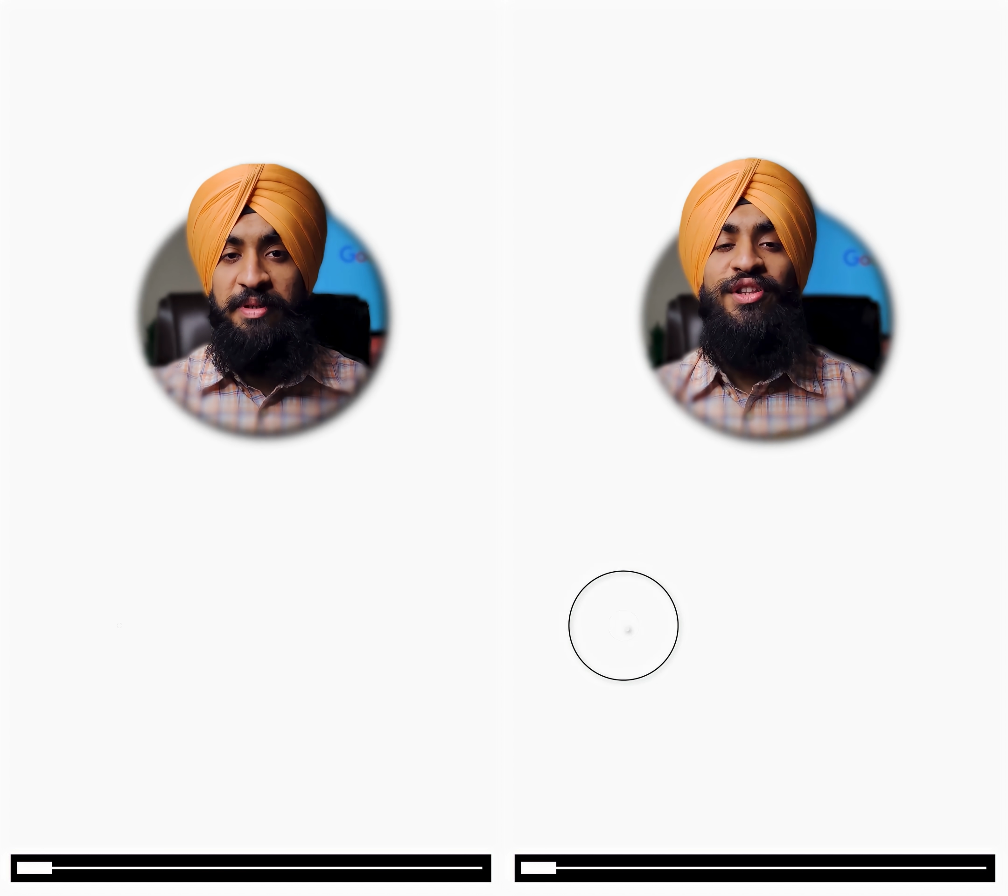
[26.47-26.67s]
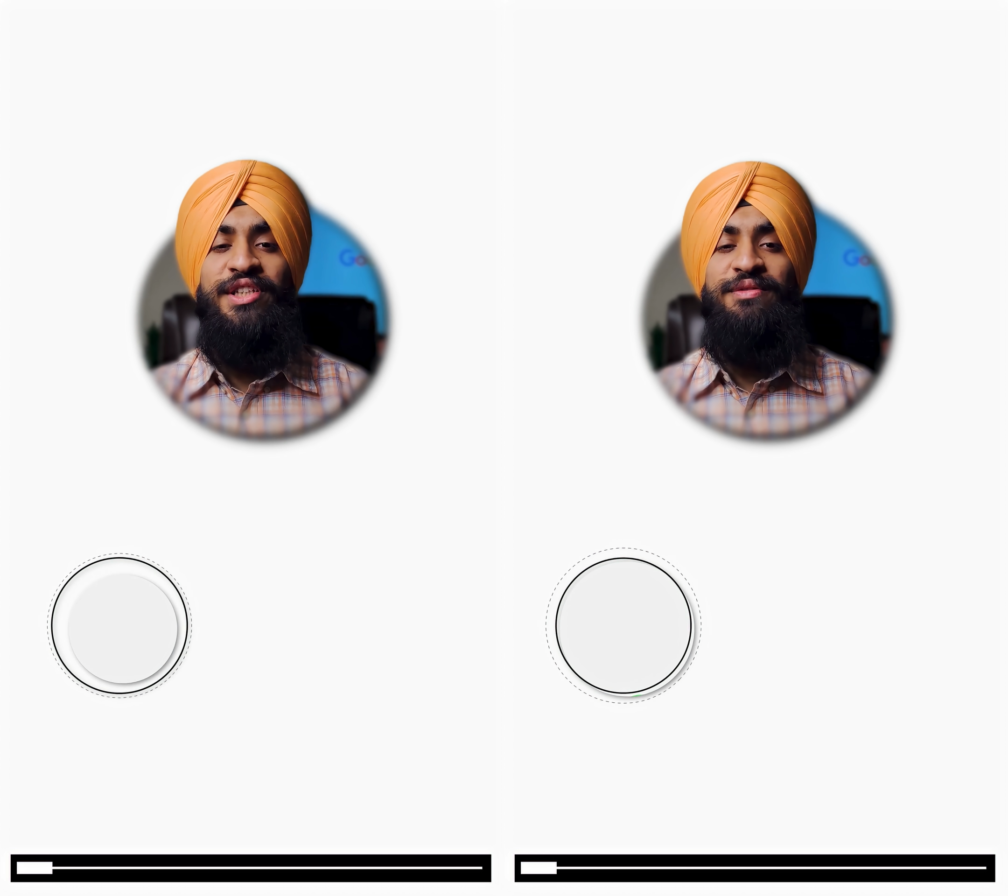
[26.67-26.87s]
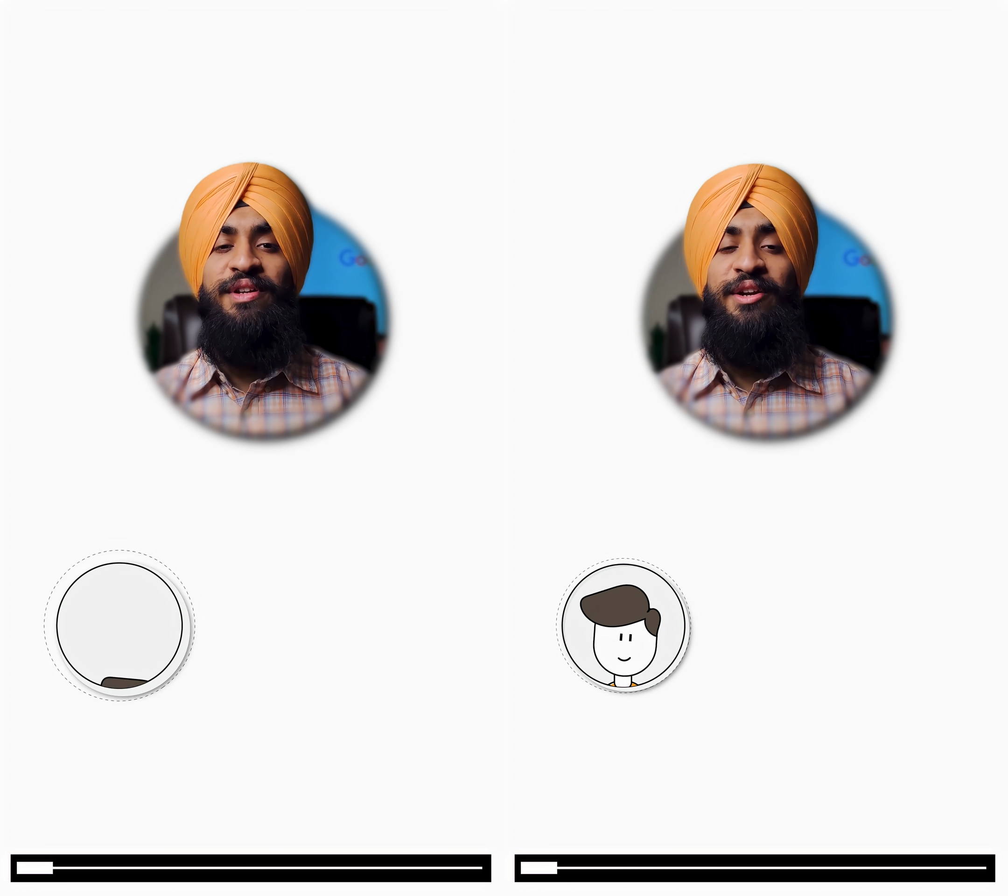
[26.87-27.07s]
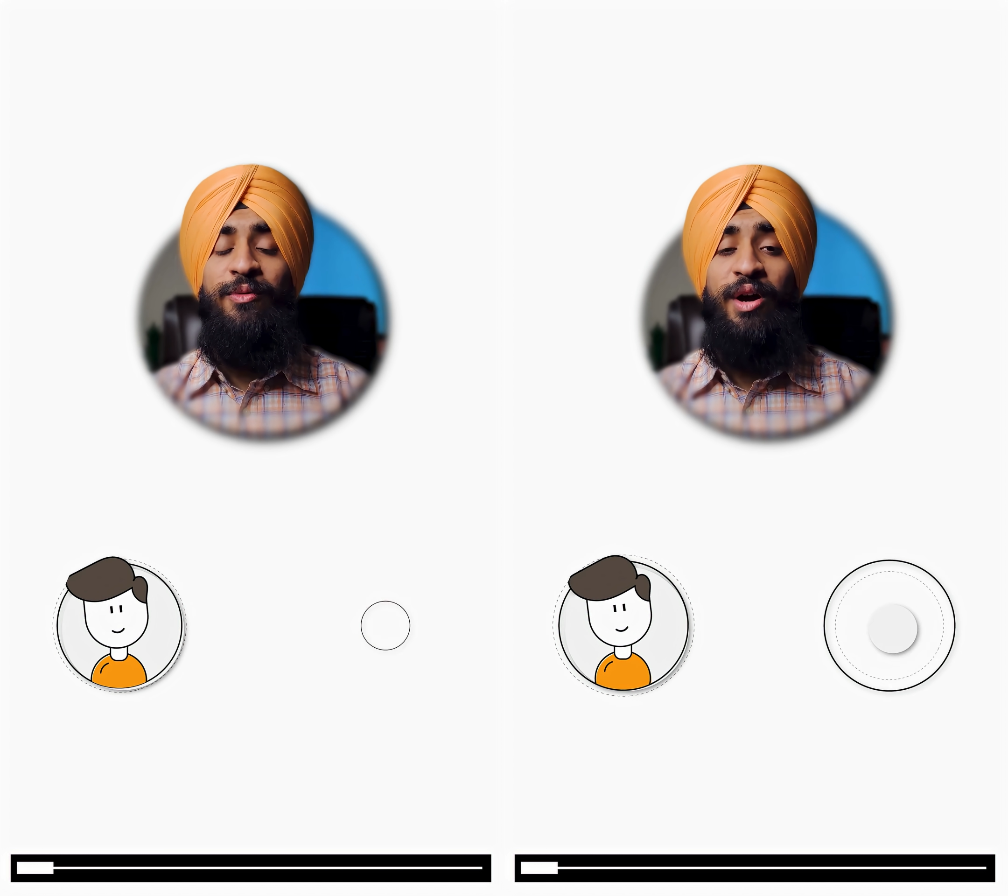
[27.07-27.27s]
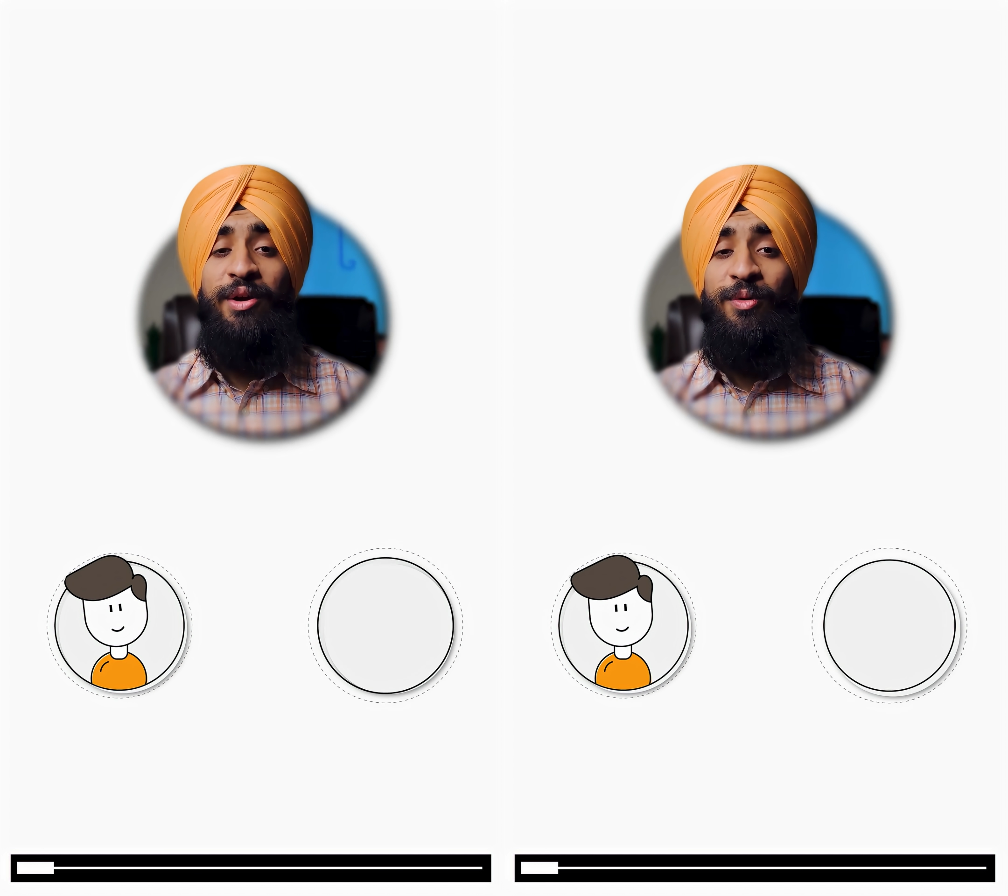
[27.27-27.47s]
This will
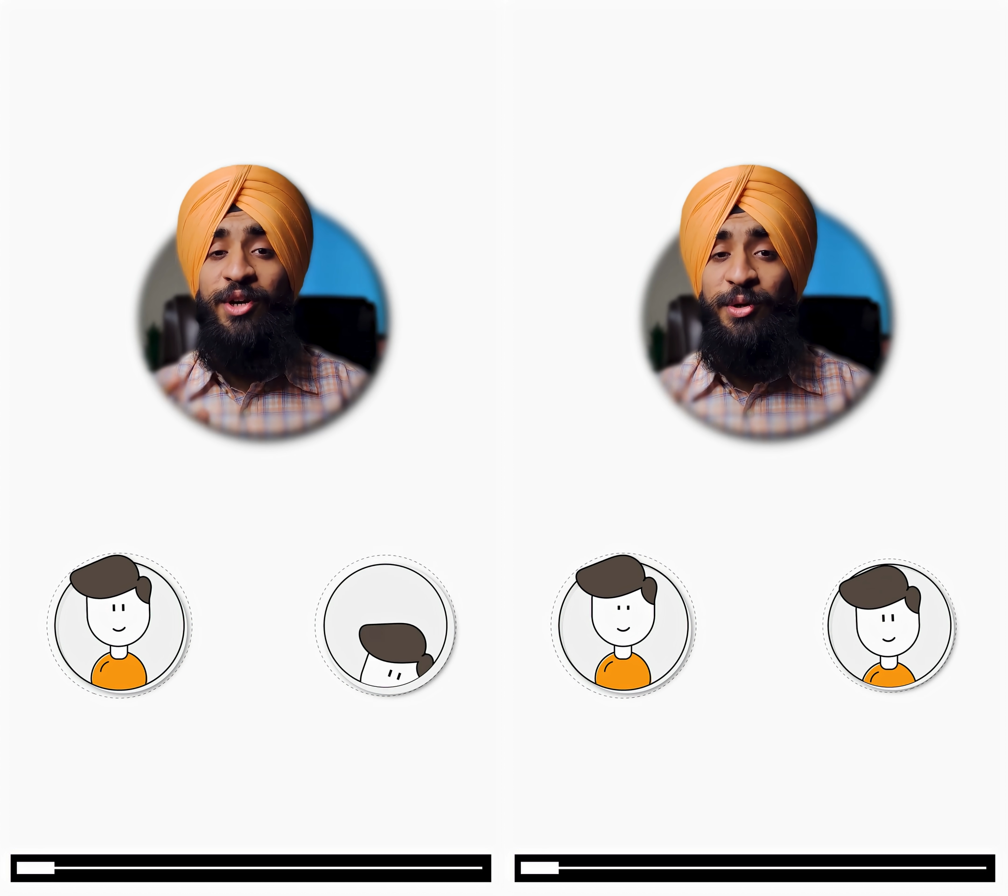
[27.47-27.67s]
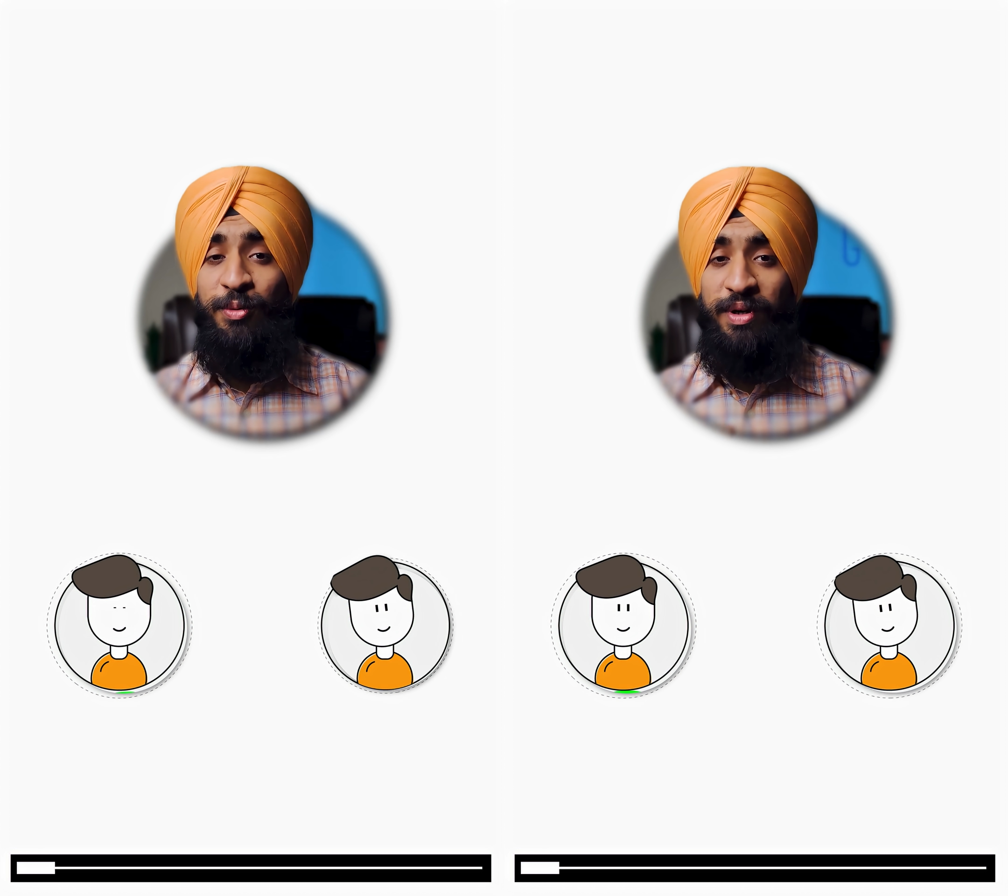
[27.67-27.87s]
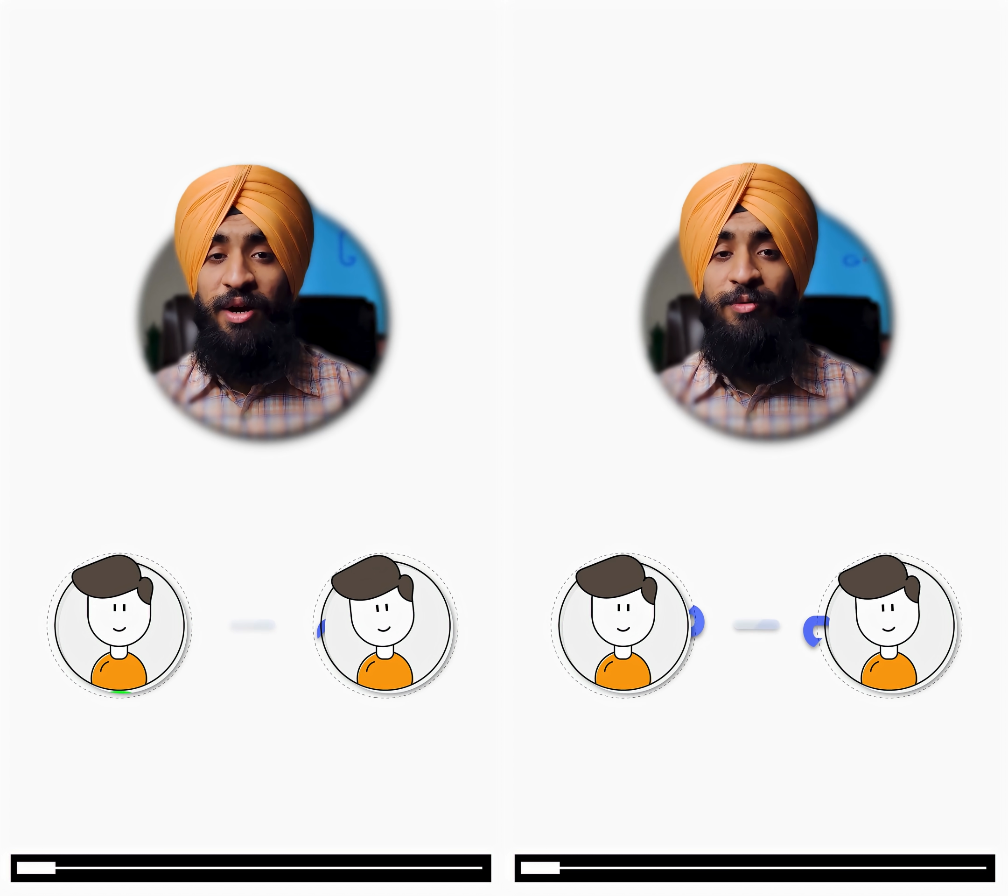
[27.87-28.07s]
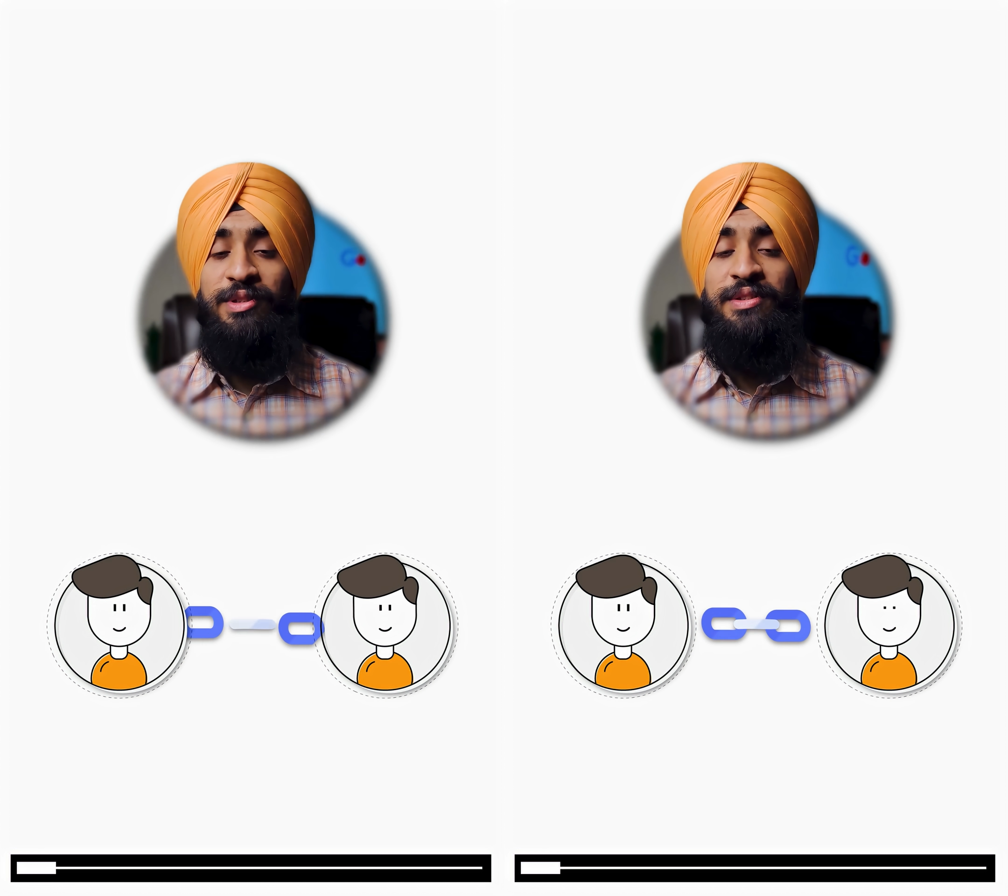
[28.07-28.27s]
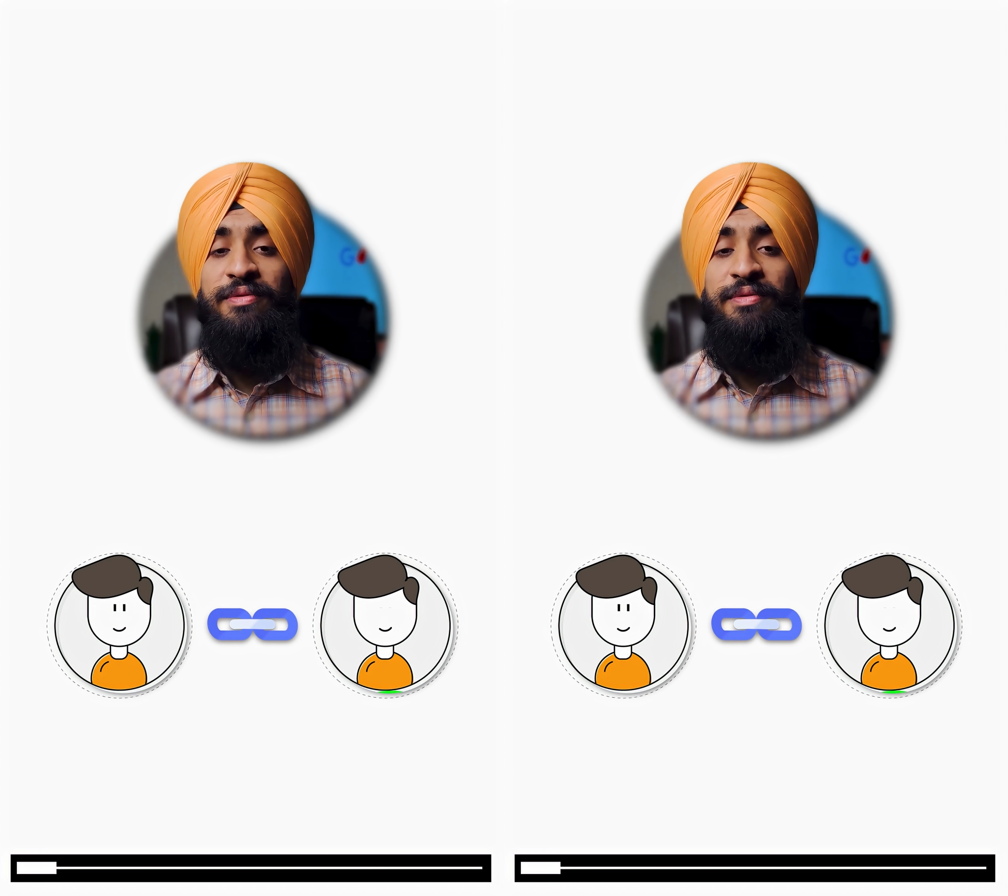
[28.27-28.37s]
require only two accounts.